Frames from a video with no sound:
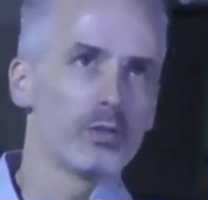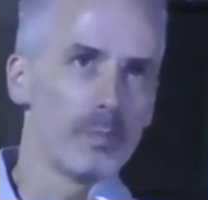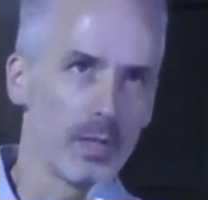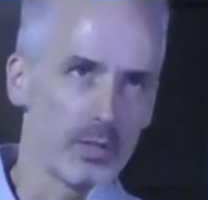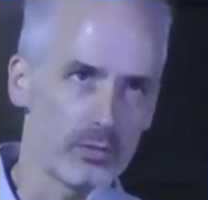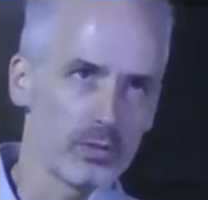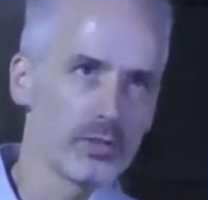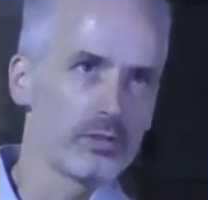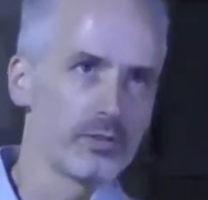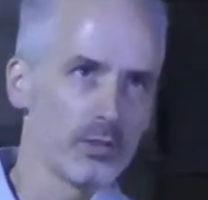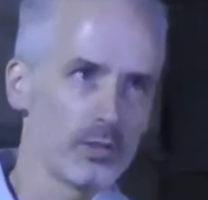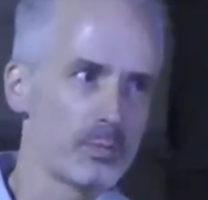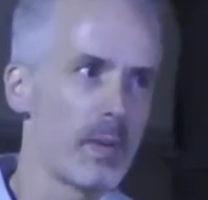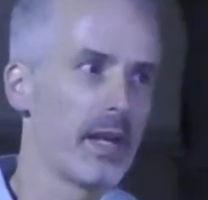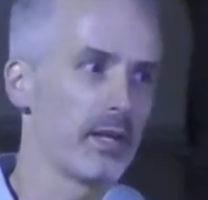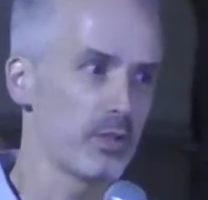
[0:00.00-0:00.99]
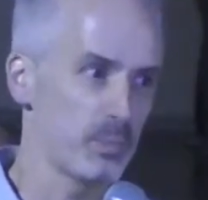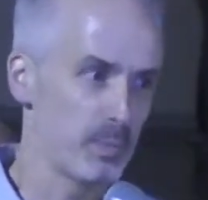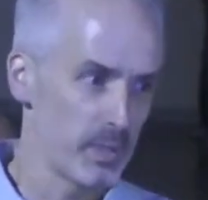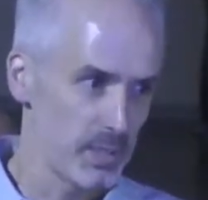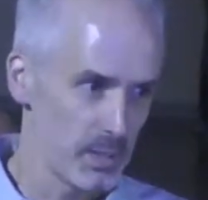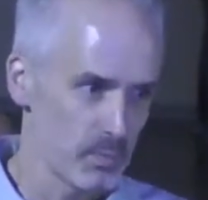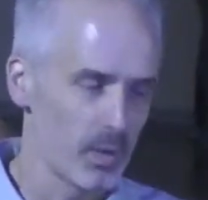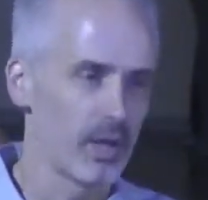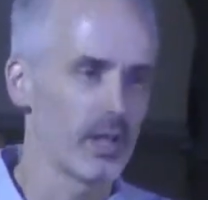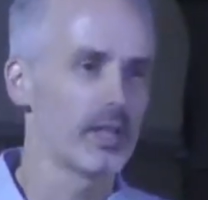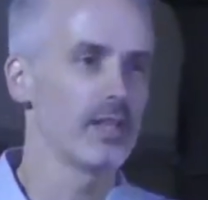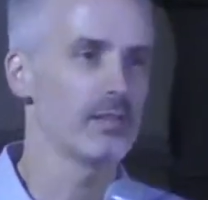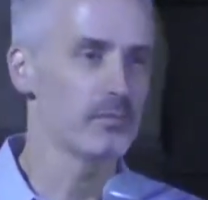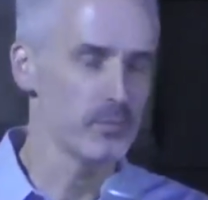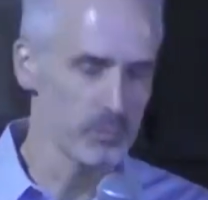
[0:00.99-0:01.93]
specialist in the Spanish-speaking market.